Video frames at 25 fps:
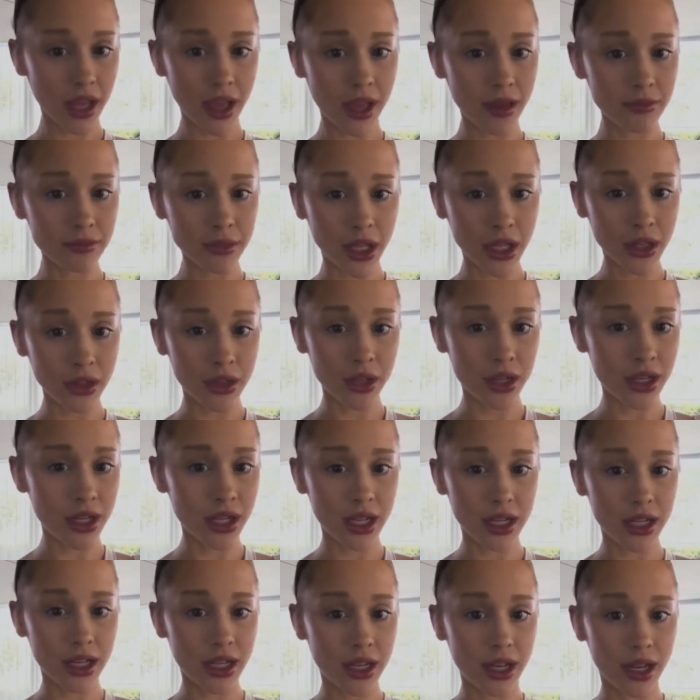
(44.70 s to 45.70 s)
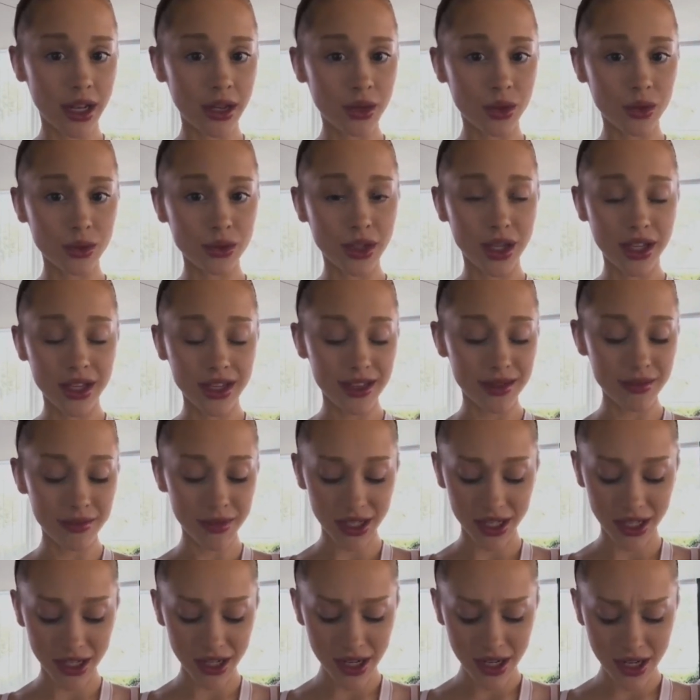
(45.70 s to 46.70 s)
not good at it and I don't like it,
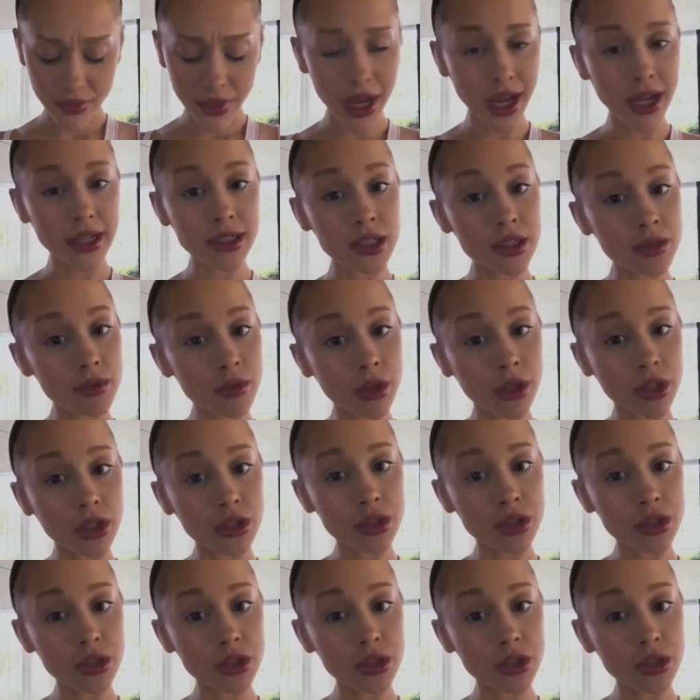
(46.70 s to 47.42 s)
but I just wanted